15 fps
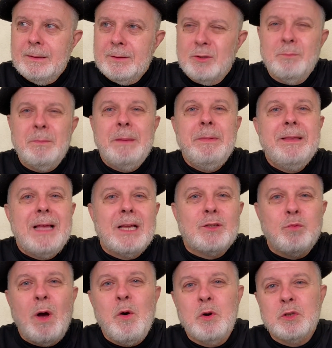So maybe that's
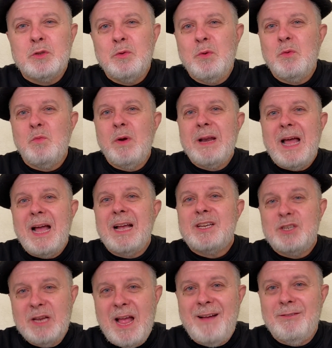why also when I
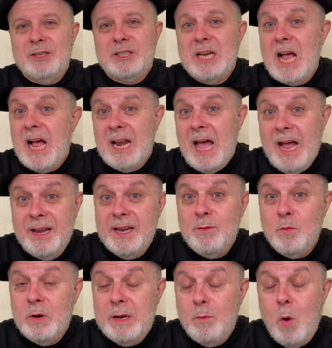actually have a child, I didn't
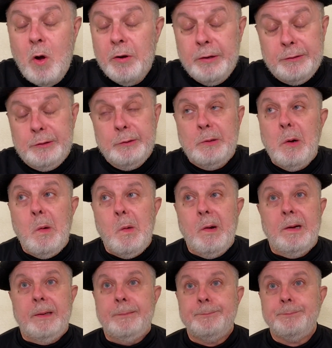really want to go
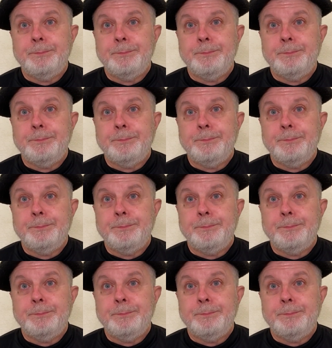uh,